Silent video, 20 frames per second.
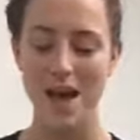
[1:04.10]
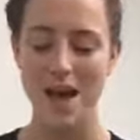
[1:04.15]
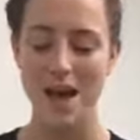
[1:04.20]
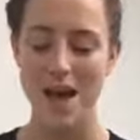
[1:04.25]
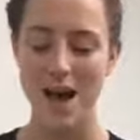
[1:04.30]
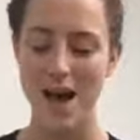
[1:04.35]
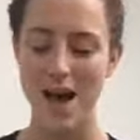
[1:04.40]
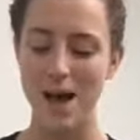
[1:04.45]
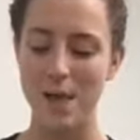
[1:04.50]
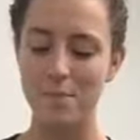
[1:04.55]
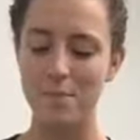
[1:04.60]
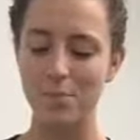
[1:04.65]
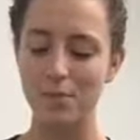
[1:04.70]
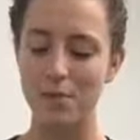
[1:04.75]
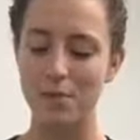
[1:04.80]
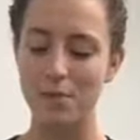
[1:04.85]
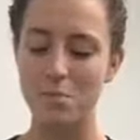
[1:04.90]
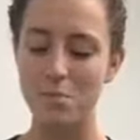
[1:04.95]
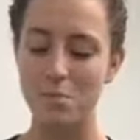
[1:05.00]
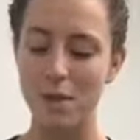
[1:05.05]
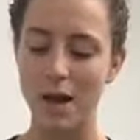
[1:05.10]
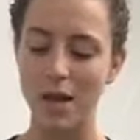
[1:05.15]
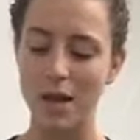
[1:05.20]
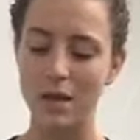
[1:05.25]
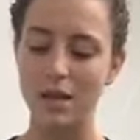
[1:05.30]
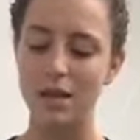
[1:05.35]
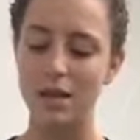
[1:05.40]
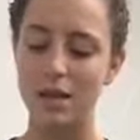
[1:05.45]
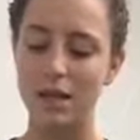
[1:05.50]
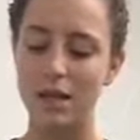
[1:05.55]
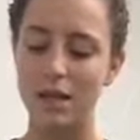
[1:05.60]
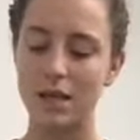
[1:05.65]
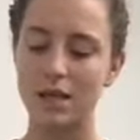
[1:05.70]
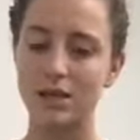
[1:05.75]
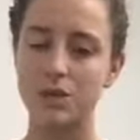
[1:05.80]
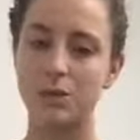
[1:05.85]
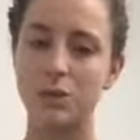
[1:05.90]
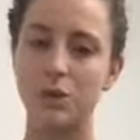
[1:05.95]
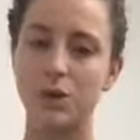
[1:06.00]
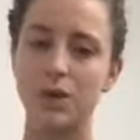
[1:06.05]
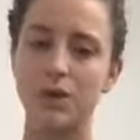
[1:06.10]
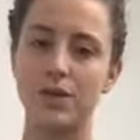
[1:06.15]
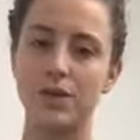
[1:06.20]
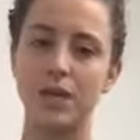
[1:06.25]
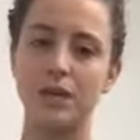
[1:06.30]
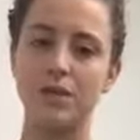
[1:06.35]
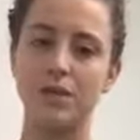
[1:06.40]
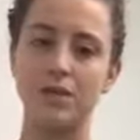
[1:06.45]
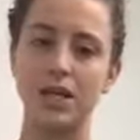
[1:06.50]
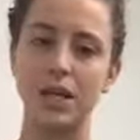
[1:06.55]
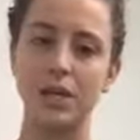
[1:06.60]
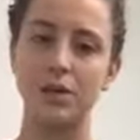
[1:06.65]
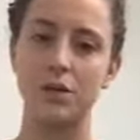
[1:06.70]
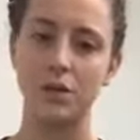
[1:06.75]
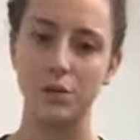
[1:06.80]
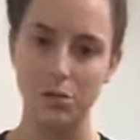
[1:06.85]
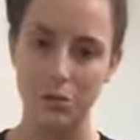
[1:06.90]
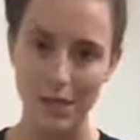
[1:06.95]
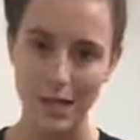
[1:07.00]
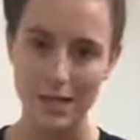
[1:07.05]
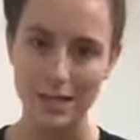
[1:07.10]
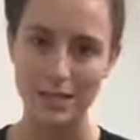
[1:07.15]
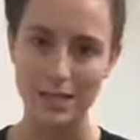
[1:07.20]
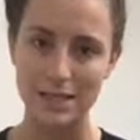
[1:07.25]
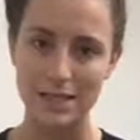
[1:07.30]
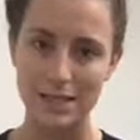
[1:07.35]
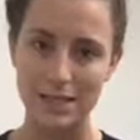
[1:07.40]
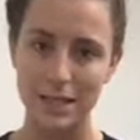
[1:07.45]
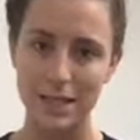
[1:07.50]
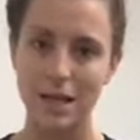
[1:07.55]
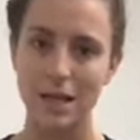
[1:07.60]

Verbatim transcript: Um, the main things were that it decreased